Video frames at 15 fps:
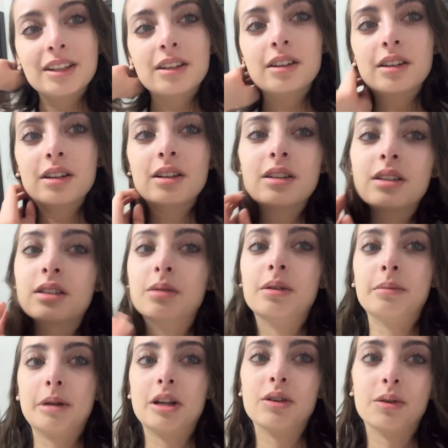
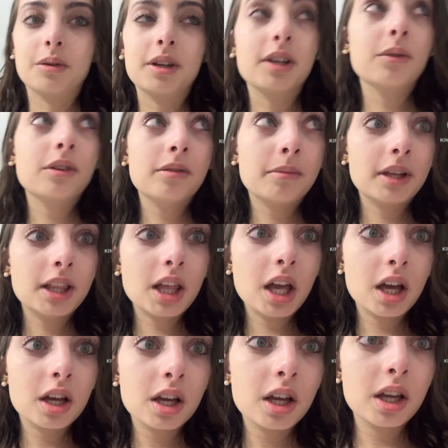What am I doing with my
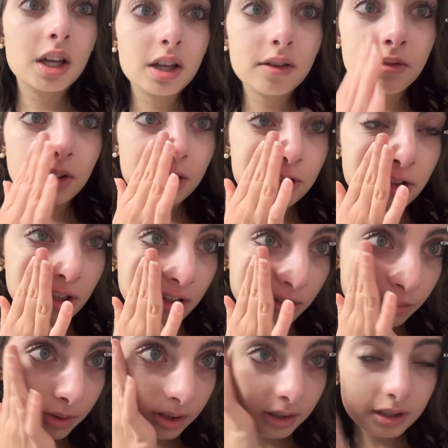life? Like,
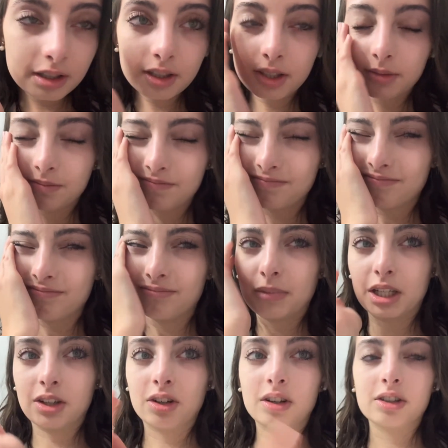genuinely, oh
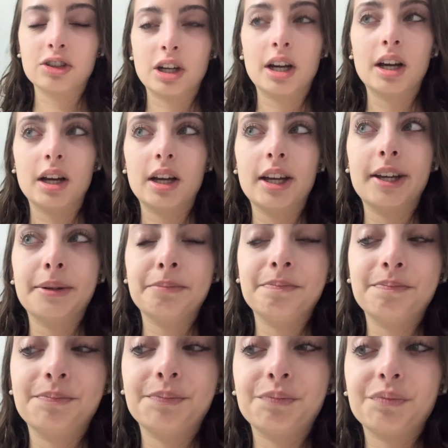my gosh, I
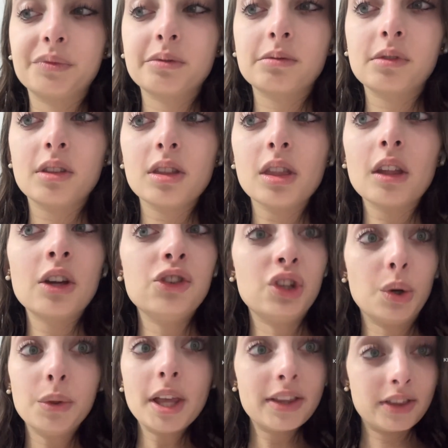
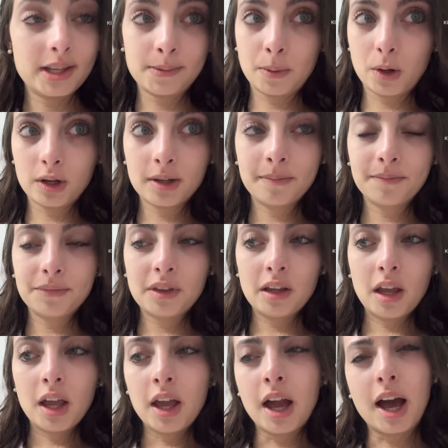don't like this book.
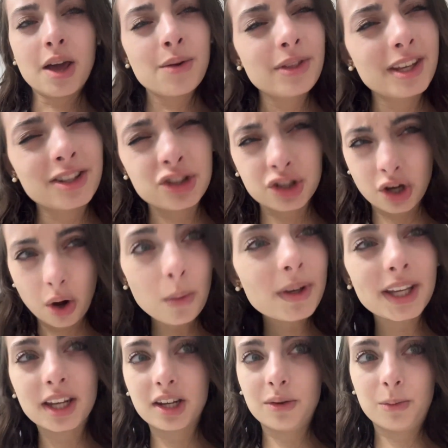I don't think it's
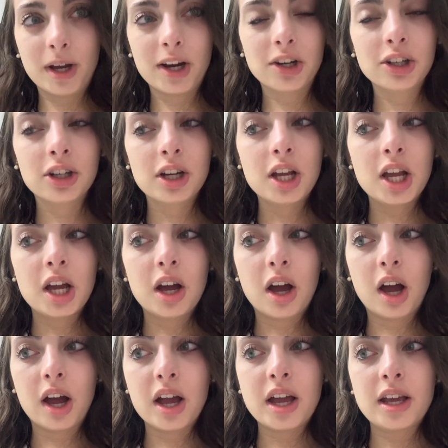going anywhere.
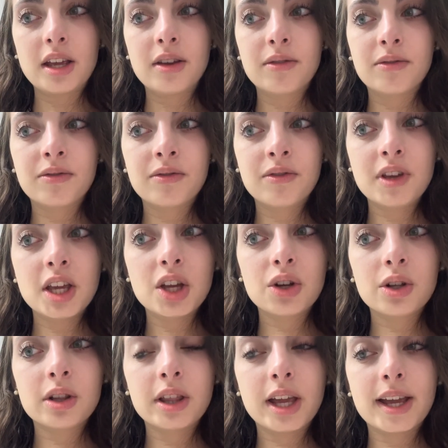I
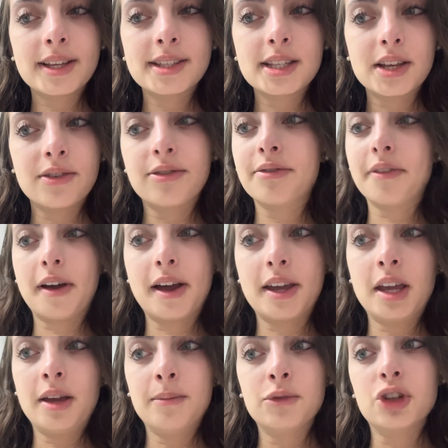feel as if I
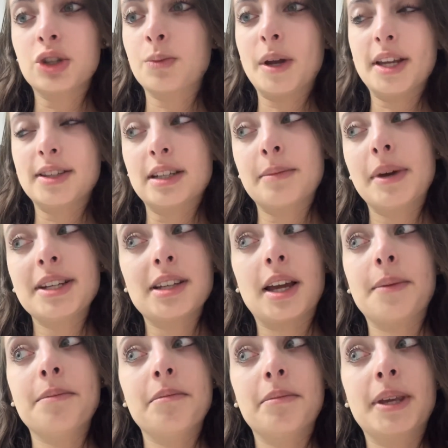am just wasting my
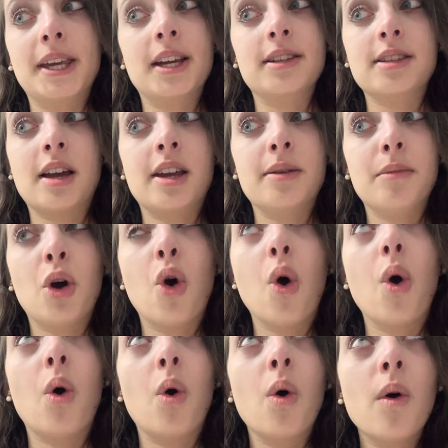time because I
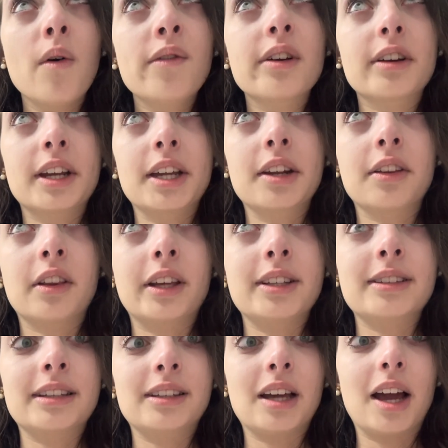am
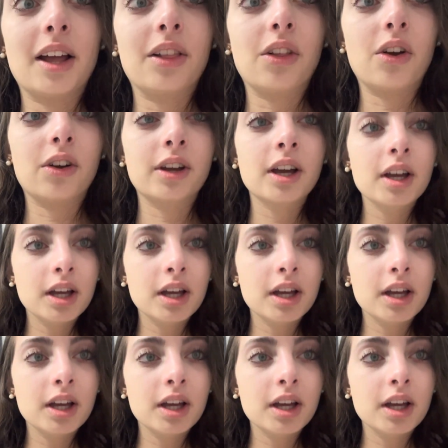overanalyzing dialogue,